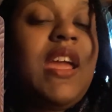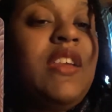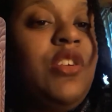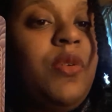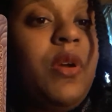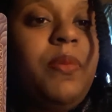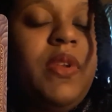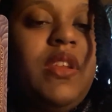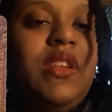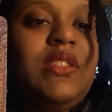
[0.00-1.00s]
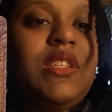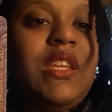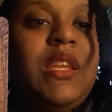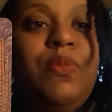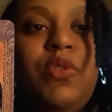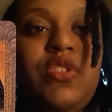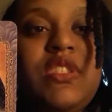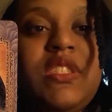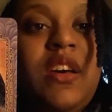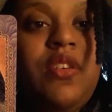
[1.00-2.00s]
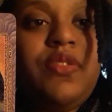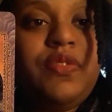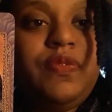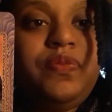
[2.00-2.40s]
And your ability to keep yourself